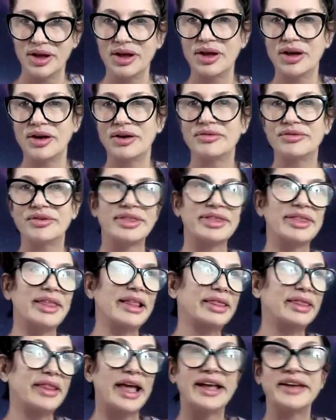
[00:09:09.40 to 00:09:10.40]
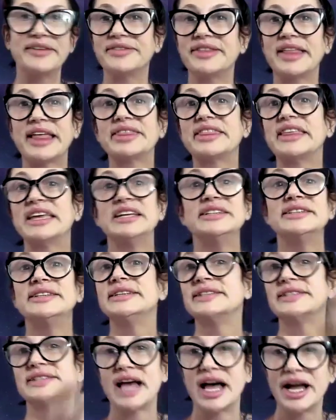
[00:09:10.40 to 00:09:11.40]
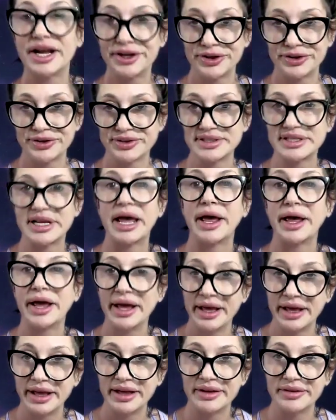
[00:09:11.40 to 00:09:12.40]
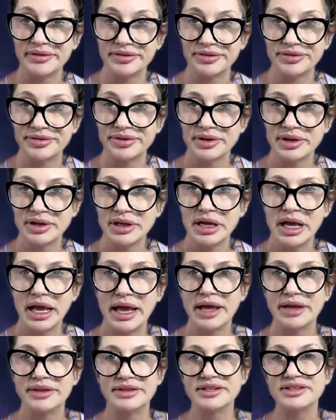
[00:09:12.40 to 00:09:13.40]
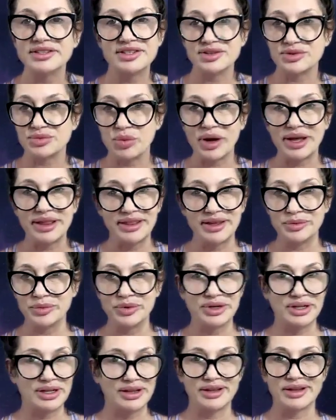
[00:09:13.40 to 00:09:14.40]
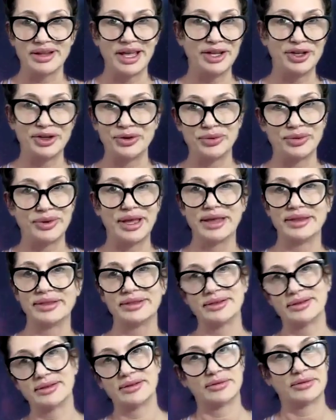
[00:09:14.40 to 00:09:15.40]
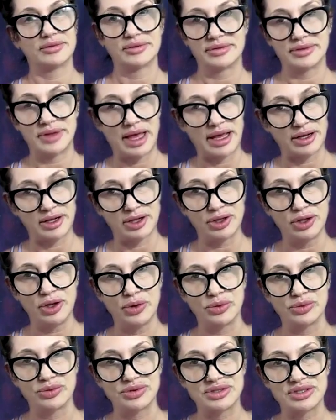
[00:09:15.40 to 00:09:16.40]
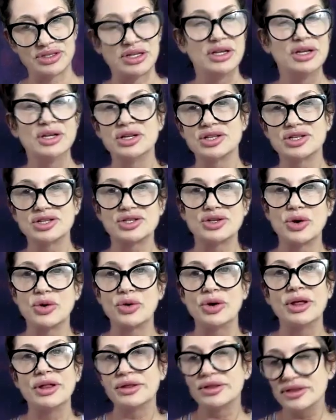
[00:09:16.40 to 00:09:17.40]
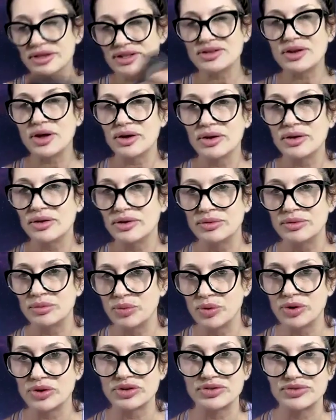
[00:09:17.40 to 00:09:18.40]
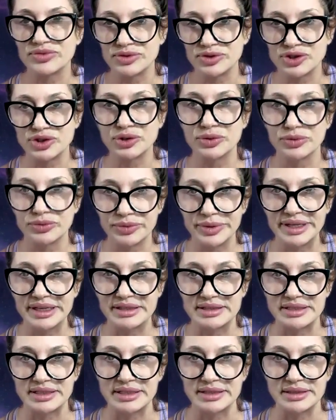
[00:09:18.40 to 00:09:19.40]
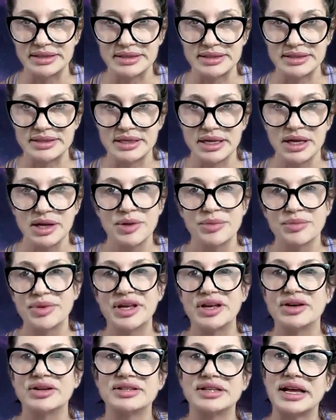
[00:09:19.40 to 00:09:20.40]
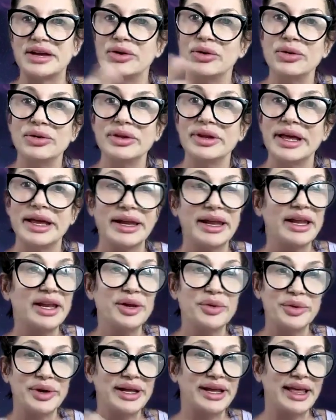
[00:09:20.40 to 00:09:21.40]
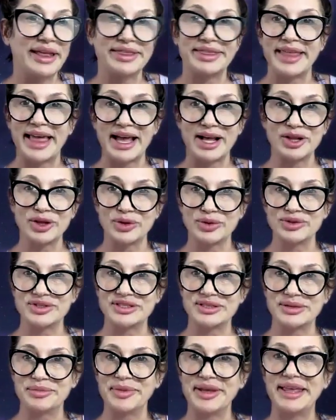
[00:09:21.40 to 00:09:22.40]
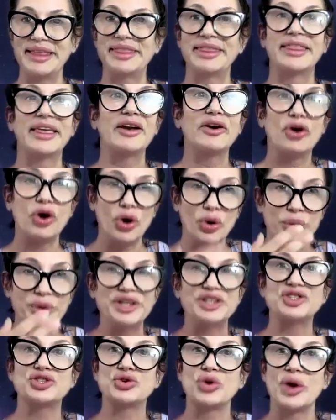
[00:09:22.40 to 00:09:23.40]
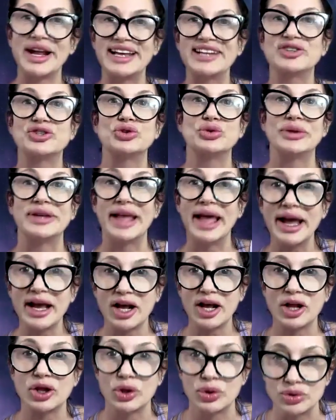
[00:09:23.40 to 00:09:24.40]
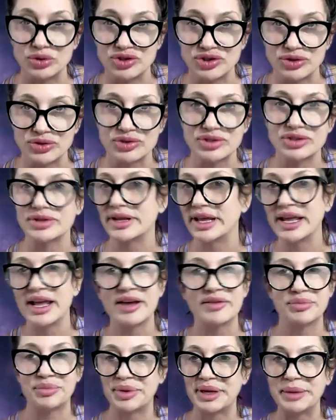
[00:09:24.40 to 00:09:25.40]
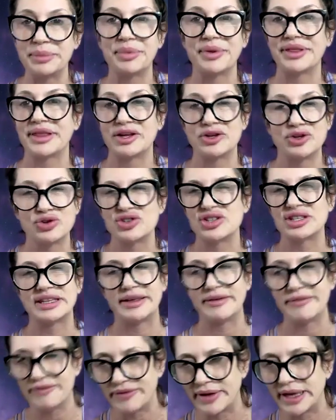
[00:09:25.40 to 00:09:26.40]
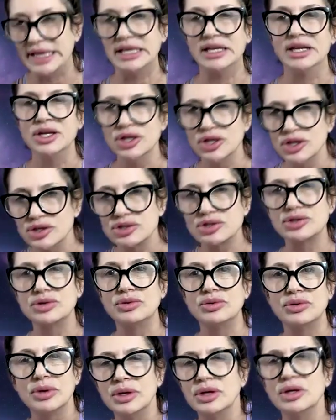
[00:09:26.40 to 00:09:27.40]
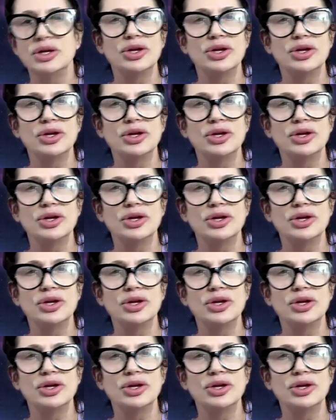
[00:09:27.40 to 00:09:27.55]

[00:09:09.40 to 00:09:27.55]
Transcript: of the life that they desire to have. And this is why they wouldn't let you get that close. So this works for two reasons, because I don't let anyone get that close to me. They're always trying to get closer. So they have people that usually fight to,